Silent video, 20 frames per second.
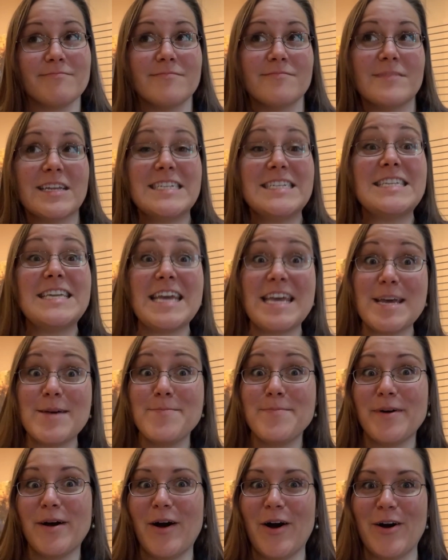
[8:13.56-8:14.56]

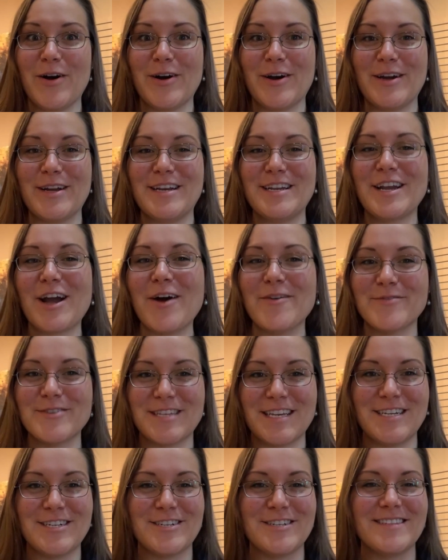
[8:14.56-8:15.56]
tip on
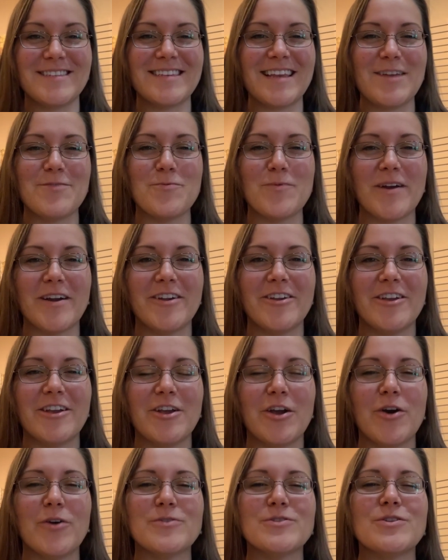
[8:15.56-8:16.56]
conversations and where you can
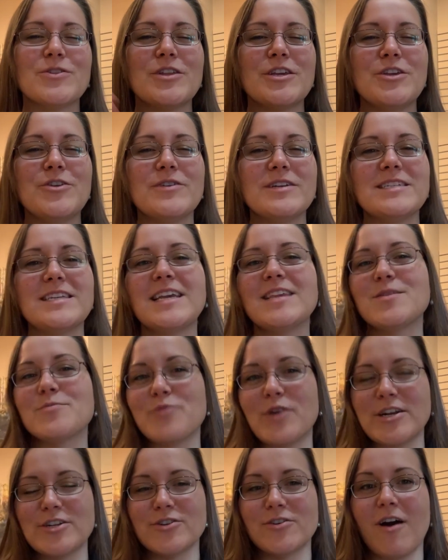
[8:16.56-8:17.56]
go so that you can take the
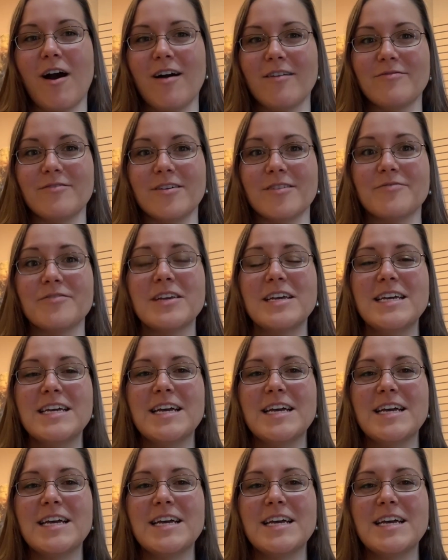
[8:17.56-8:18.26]
pressure off of